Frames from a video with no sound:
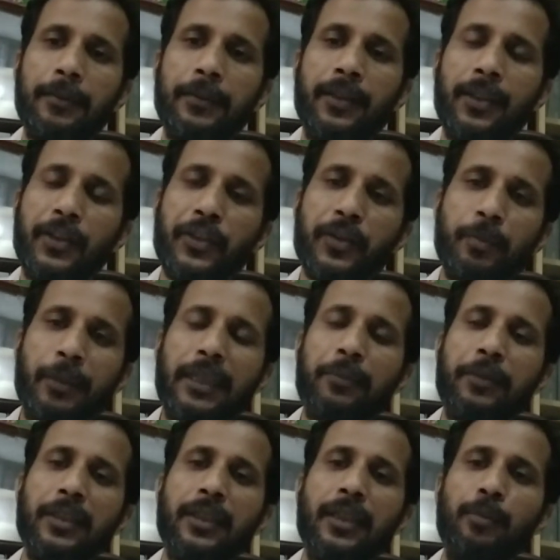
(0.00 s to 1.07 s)
this
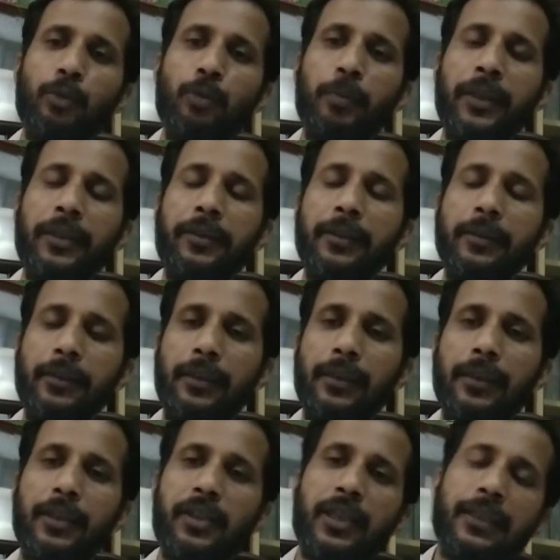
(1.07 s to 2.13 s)
metaphysical movement
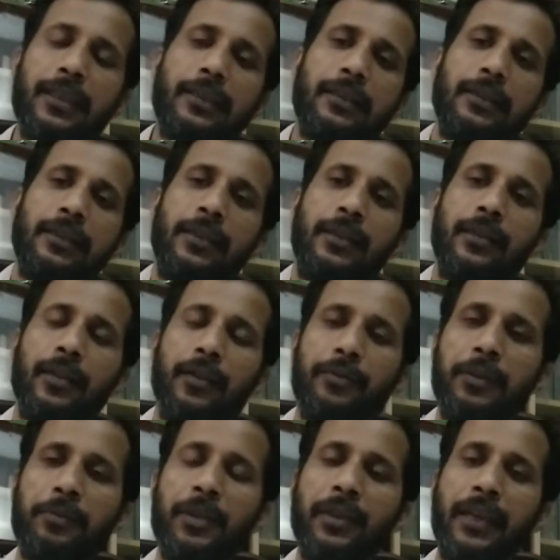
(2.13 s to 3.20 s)
started in
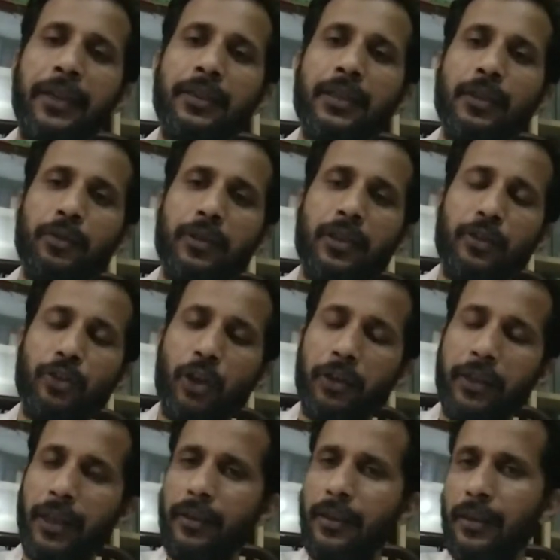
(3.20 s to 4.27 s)
1590 with
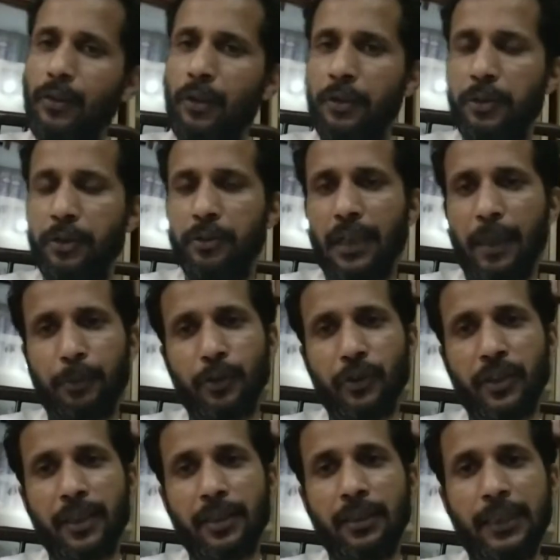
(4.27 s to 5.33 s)
John Donne and continued up to
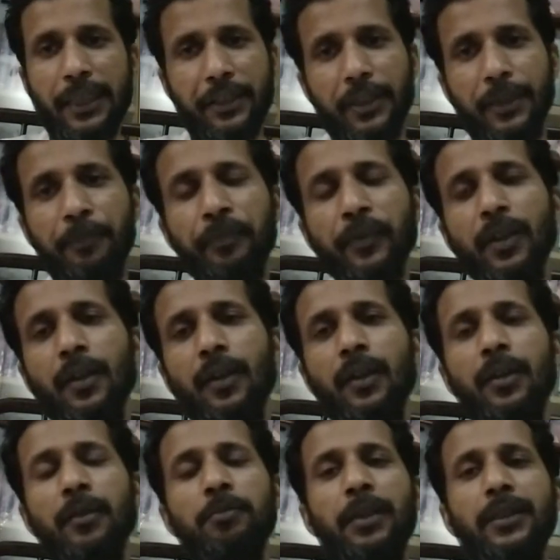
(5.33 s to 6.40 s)
1680.
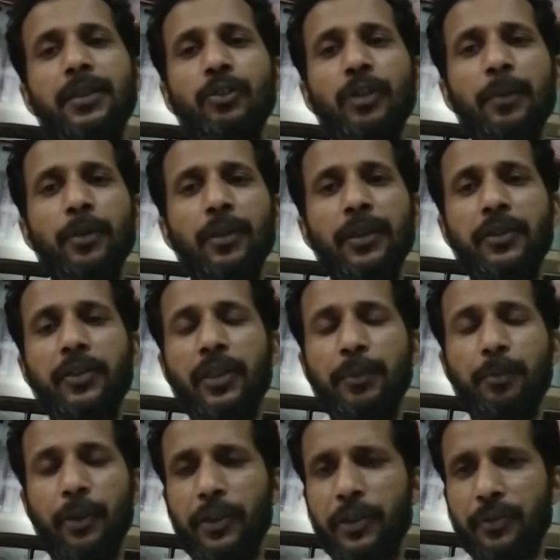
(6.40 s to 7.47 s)
But you have only three
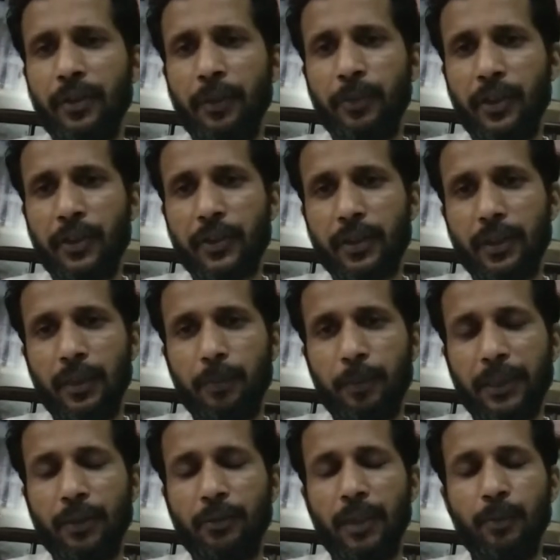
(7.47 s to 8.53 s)
poets from this
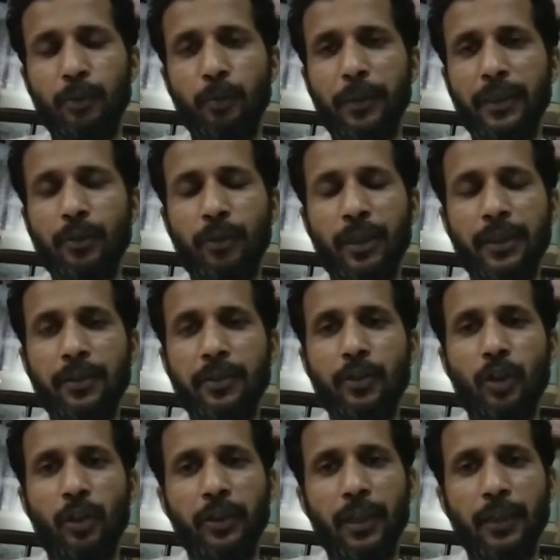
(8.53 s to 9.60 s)
particular movement. One is
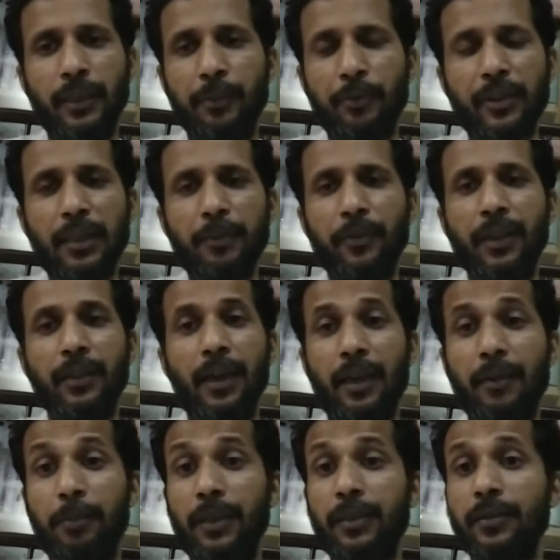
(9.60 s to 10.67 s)
John Donne himself, then
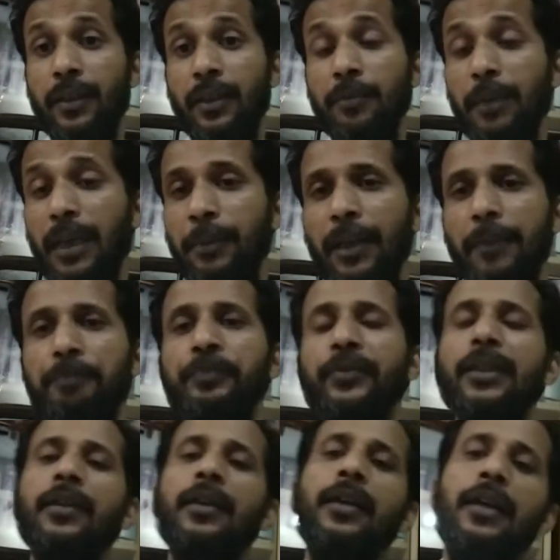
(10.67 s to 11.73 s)
Herbert, then Marvell.
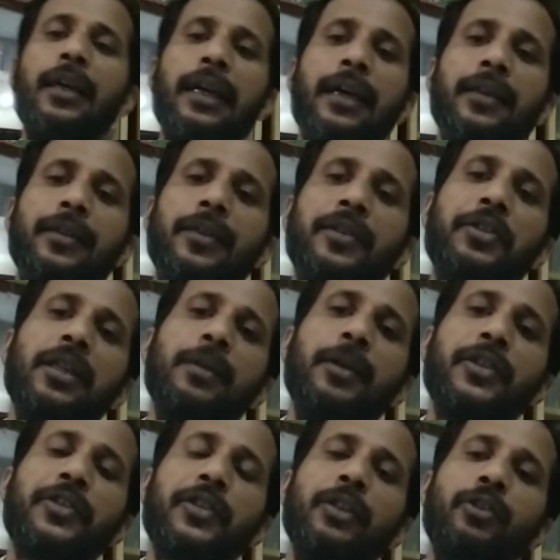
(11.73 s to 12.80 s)
And in the
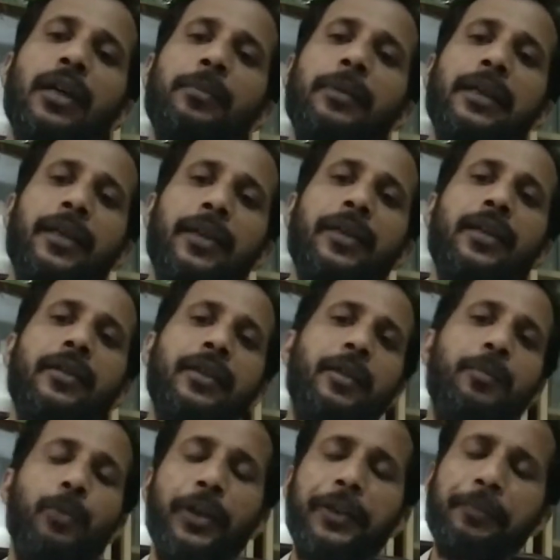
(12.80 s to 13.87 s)
syllabus you have another
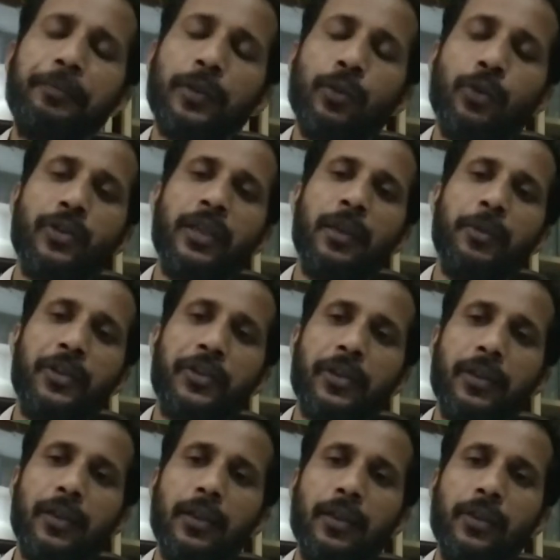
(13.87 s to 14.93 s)
great poet whose name is
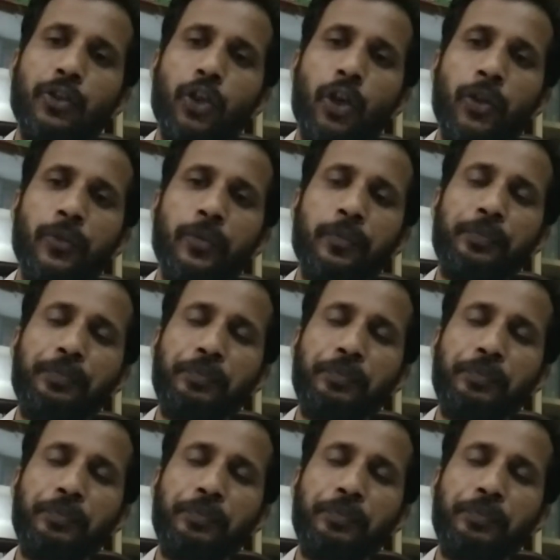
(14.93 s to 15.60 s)
John